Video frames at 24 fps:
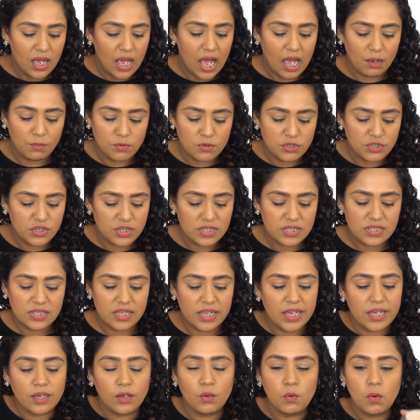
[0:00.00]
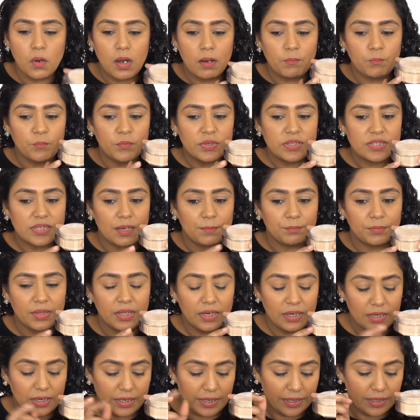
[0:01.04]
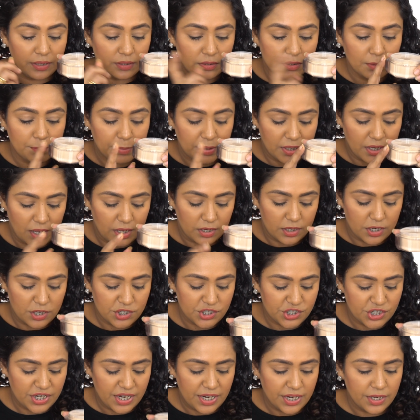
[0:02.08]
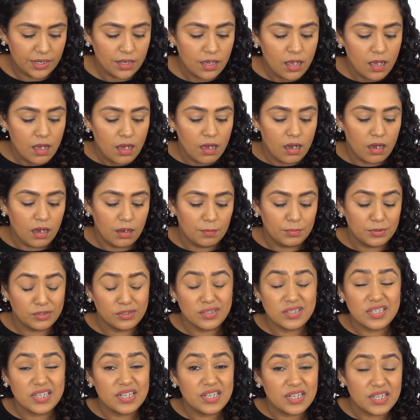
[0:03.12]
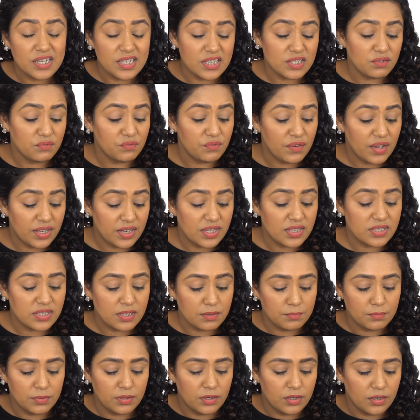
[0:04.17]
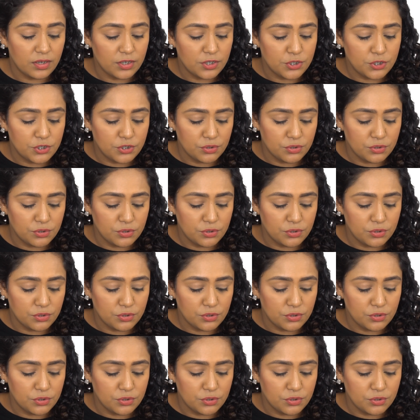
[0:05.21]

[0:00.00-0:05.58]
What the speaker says: I would just say go up with something like the banana shade because it is very similar